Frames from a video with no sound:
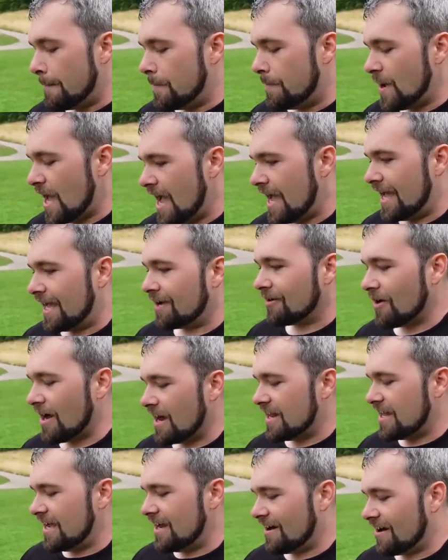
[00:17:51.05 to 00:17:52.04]
Bang,
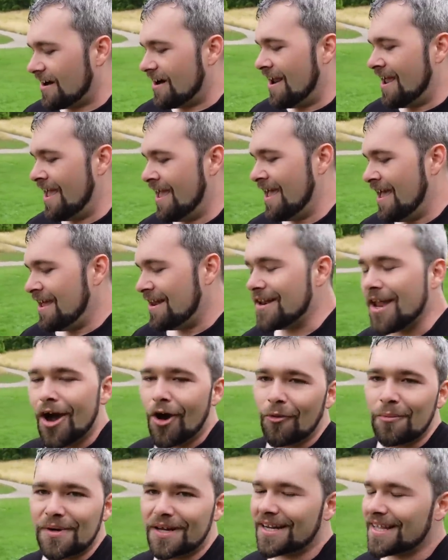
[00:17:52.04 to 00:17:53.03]
right here.
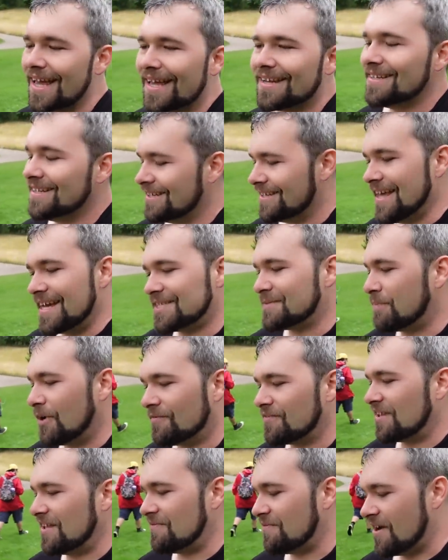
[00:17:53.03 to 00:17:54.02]
No, but again, that's
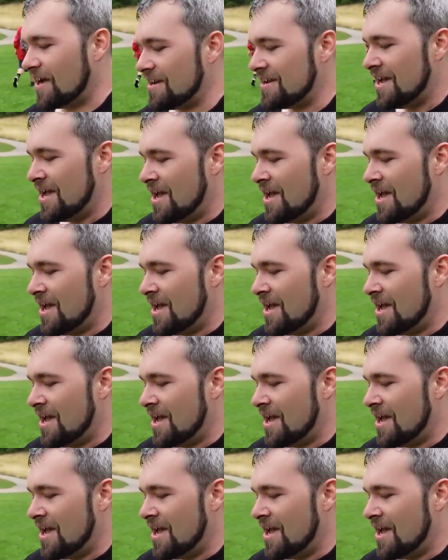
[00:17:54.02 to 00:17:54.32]
perfectly fine.